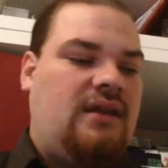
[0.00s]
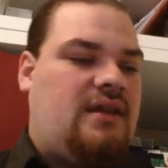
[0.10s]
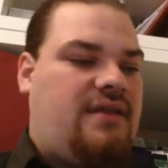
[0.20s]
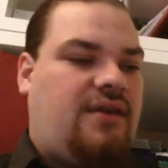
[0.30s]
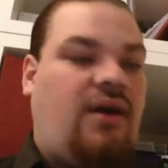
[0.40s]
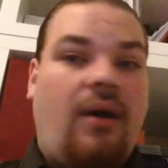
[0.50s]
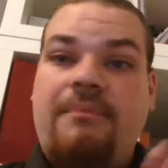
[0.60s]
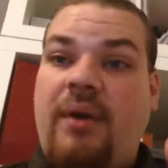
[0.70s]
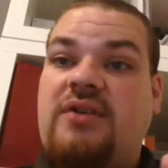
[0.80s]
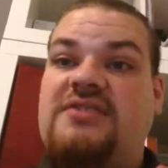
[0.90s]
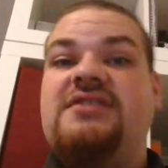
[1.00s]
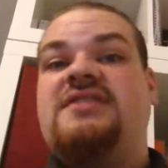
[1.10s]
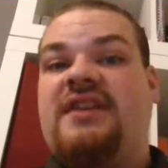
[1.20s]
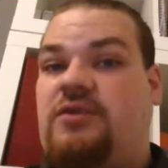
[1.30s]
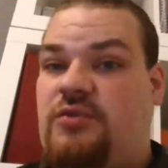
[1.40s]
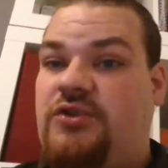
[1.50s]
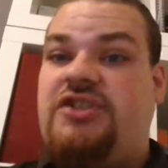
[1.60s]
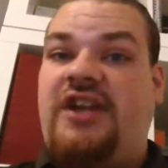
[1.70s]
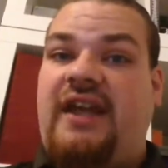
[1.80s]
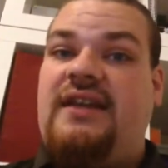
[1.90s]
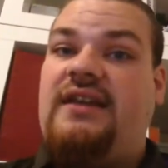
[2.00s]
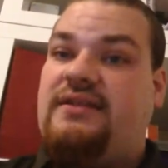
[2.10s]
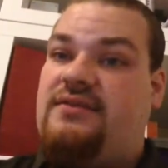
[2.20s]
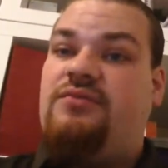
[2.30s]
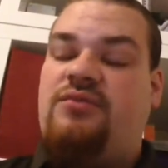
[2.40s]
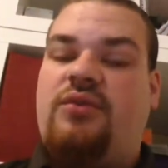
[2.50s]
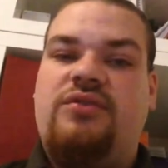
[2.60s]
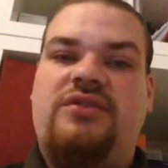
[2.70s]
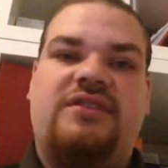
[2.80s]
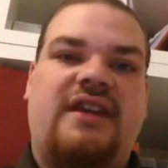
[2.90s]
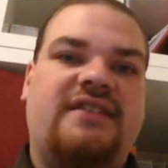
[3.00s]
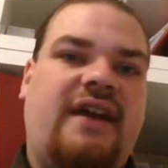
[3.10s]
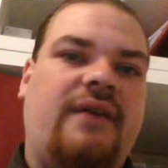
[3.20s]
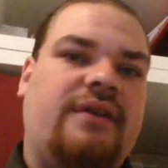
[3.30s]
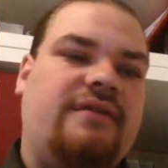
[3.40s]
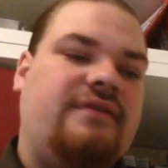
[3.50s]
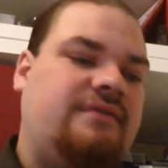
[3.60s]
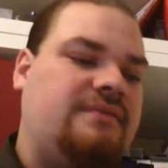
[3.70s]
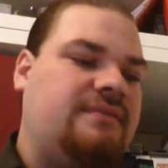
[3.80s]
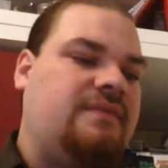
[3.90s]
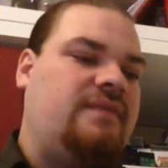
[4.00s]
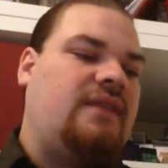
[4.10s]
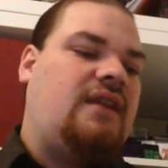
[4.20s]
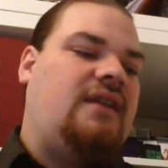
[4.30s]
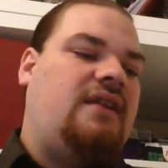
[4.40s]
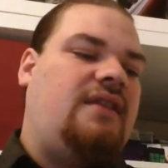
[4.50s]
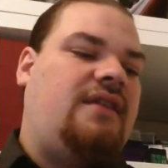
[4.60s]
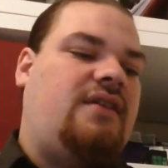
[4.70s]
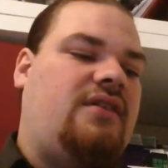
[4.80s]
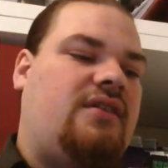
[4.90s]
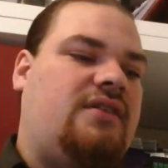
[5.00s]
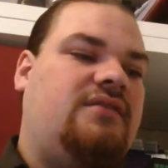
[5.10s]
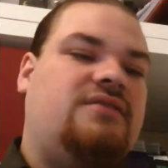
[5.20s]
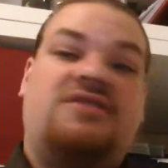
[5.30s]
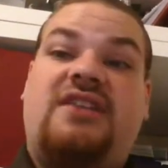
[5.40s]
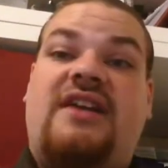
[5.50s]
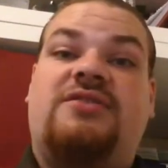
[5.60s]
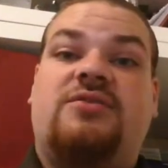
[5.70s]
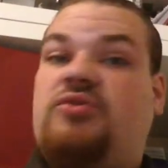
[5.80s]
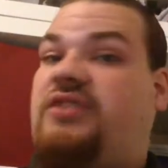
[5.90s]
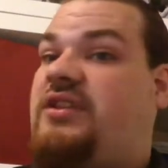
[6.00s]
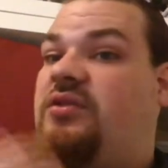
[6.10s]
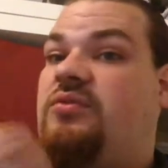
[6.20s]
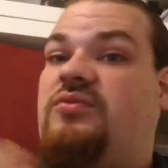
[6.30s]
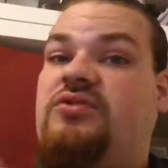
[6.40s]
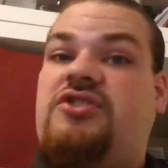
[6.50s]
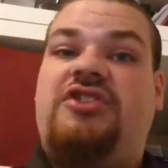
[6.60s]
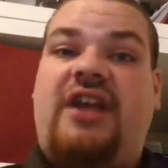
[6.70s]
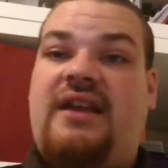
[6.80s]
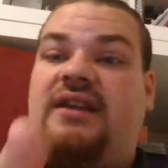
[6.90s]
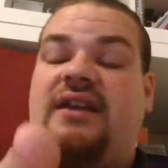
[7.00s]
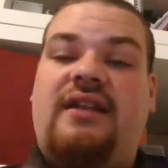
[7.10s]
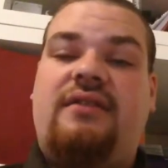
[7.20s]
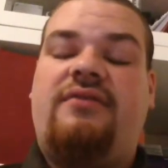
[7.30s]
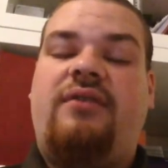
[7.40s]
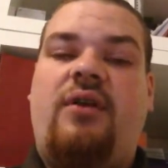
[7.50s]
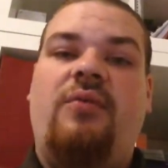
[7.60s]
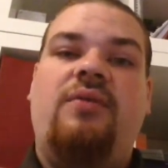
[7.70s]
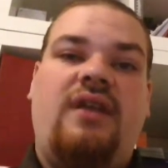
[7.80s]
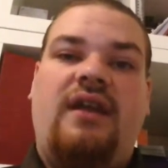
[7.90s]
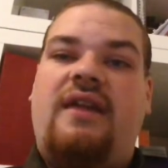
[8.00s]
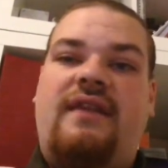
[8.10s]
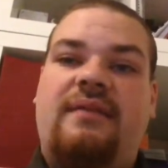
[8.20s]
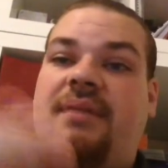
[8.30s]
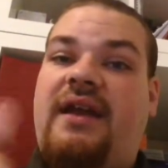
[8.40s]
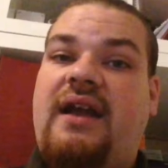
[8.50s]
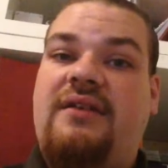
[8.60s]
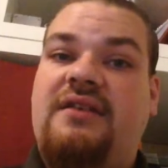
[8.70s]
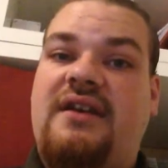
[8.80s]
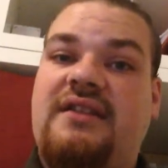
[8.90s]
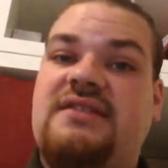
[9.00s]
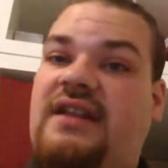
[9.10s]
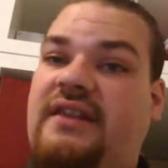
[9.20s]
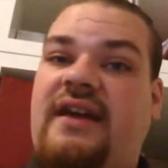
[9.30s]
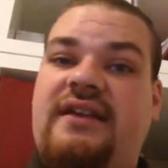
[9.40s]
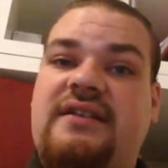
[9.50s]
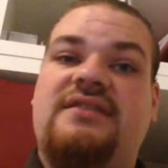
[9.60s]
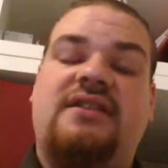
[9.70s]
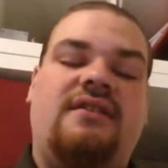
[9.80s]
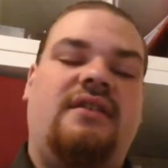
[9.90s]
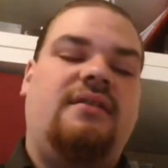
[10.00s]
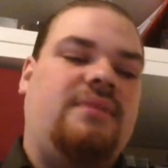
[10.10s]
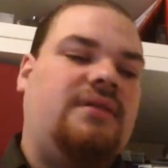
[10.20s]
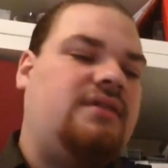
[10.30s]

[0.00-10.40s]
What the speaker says: There are boxes that you shake and roll your dice out of. There are satchels that you shake and throw and then pick out a dice, and that is the number